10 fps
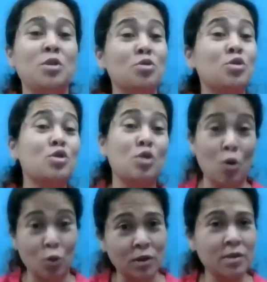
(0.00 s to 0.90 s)
use
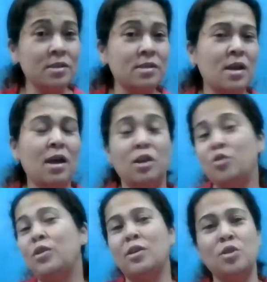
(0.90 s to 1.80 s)
slogans,
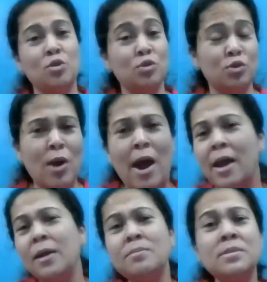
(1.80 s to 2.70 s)
you can use
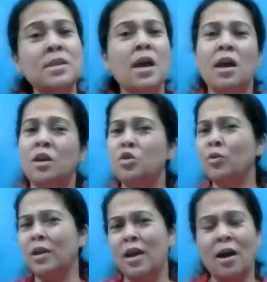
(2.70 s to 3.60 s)
rhymes, you
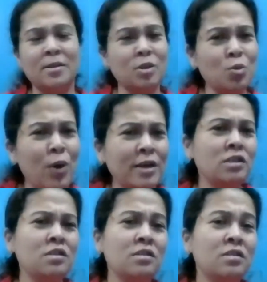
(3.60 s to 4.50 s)
can ask
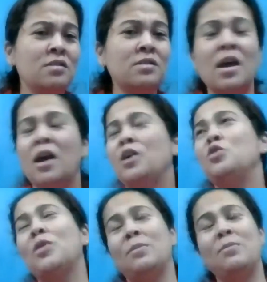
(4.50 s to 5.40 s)
questions,
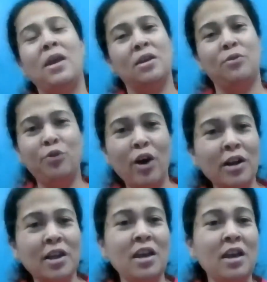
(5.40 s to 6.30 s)
you can make it
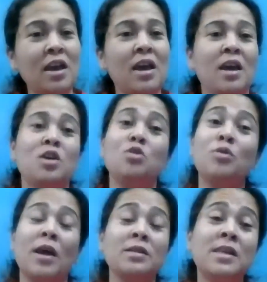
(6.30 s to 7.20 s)
funny, you
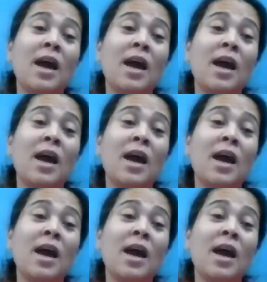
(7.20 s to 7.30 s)
can